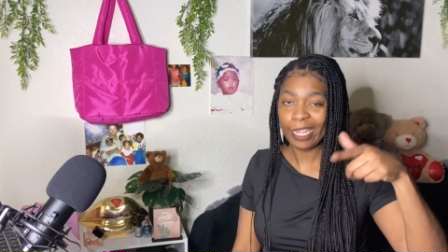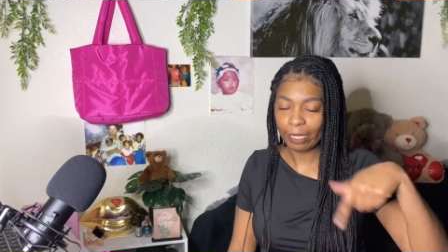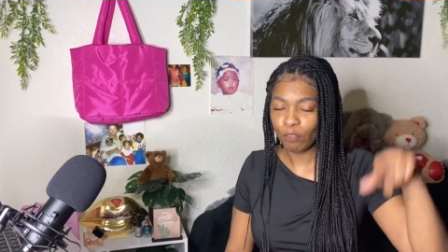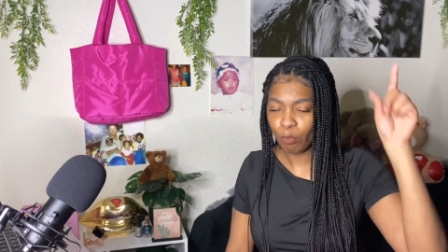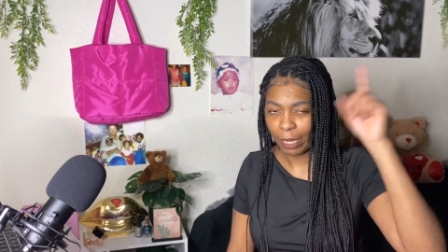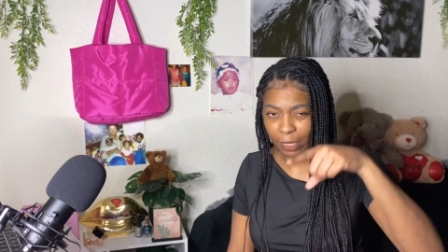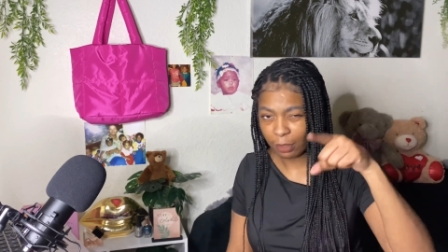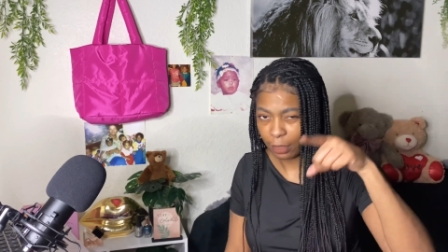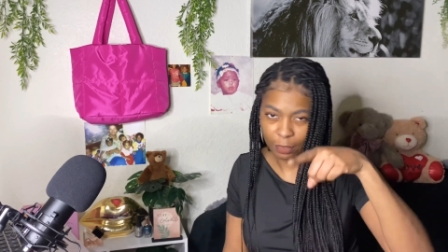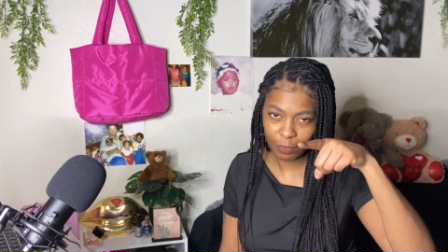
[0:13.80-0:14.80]
you made it to
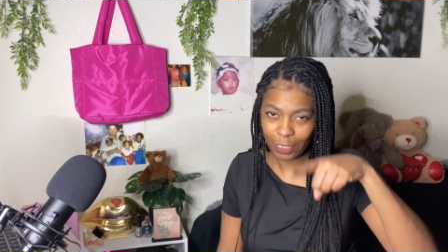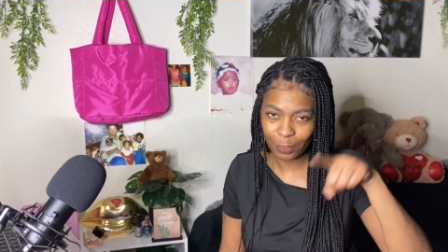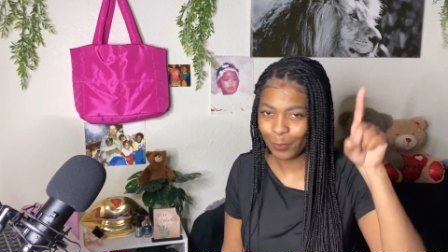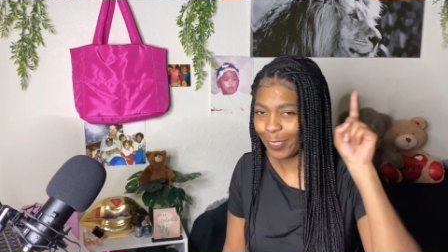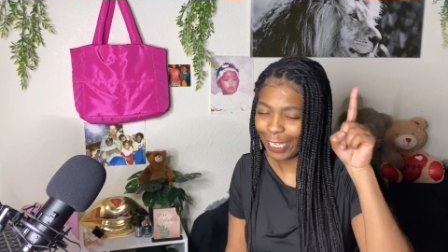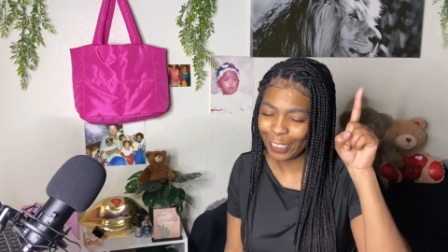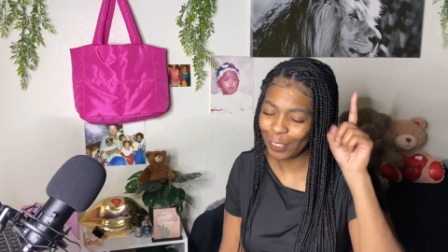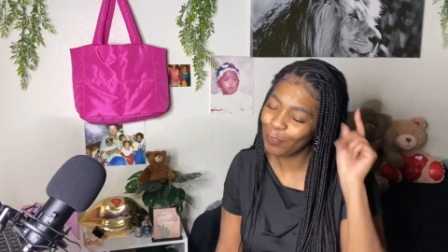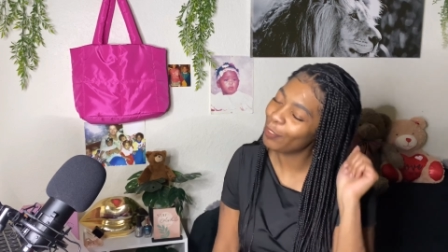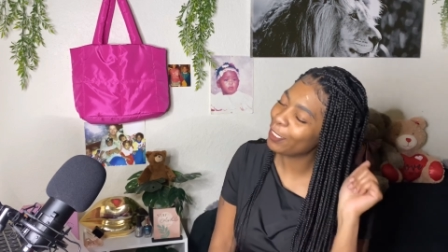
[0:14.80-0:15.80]
this video, thank you
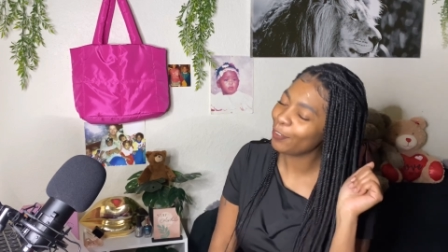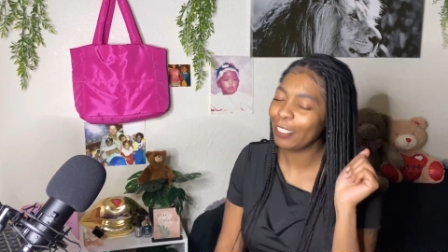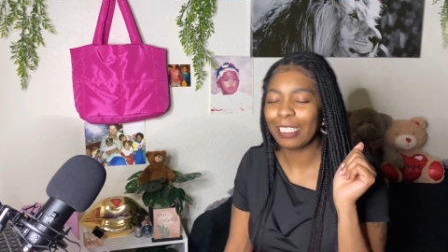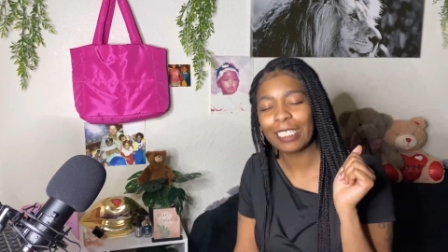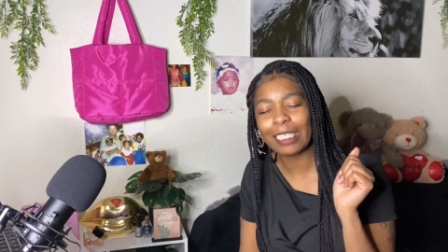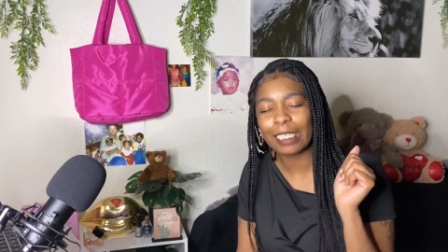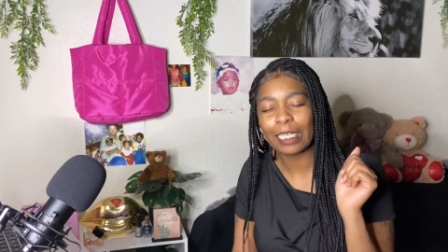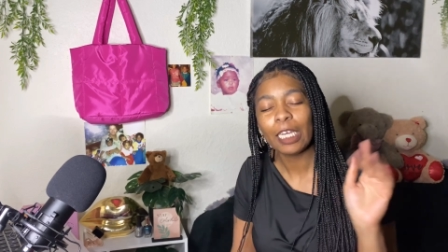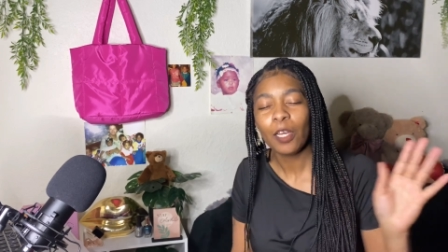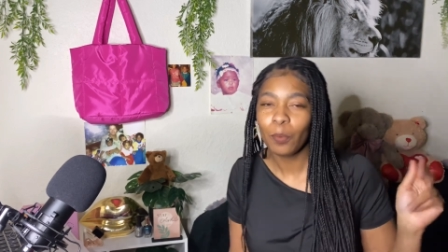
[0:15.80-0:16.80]
for tuning in
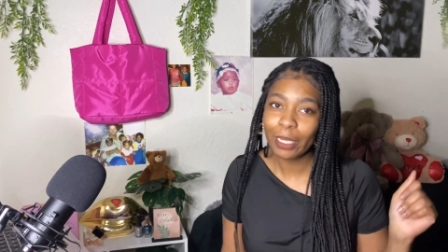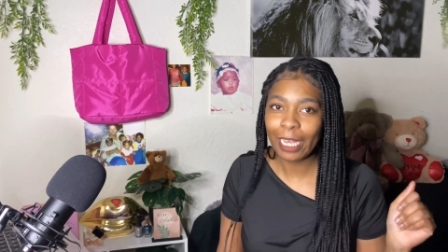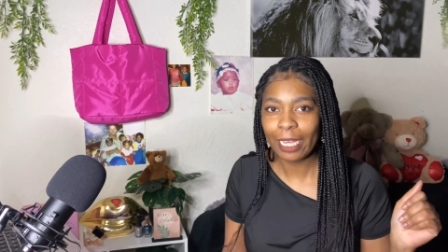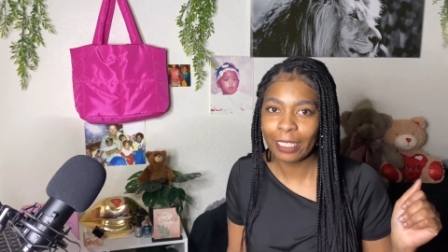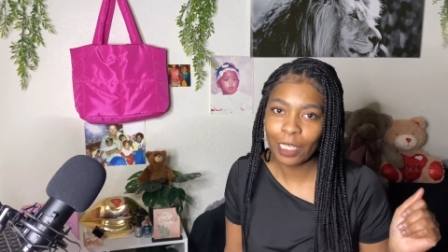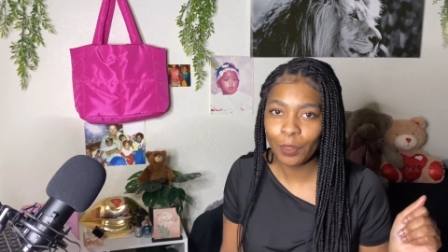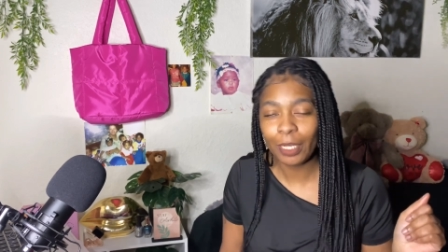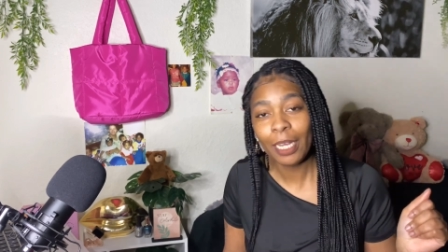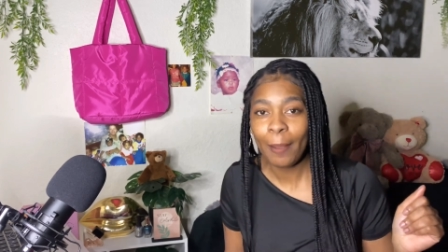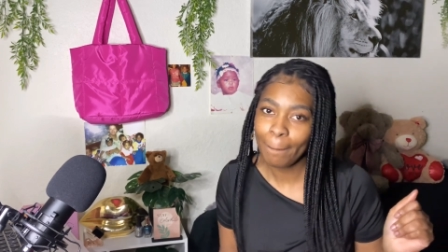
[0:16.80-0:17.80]
with Kykira,
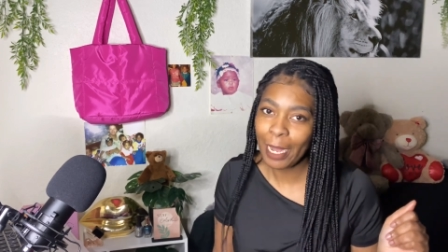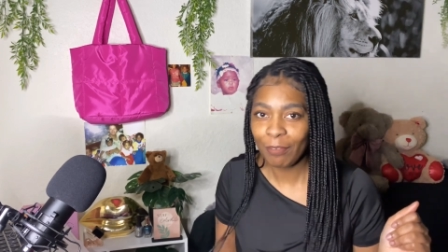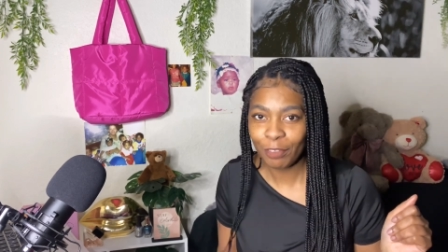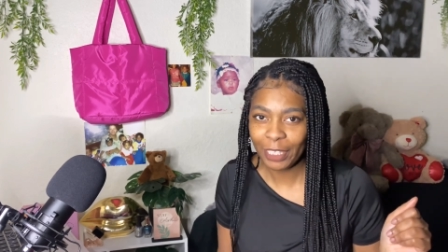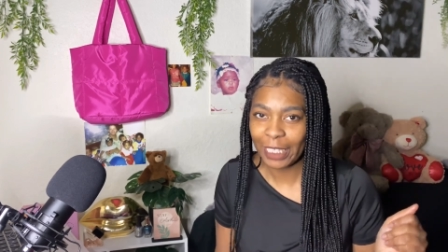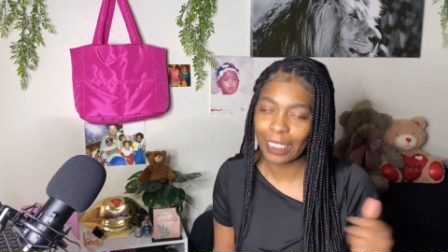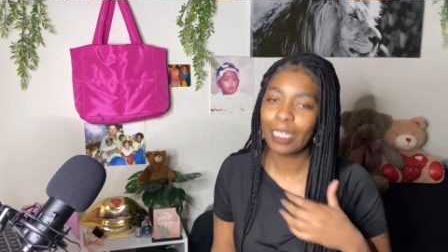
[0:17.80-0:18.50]
my friend.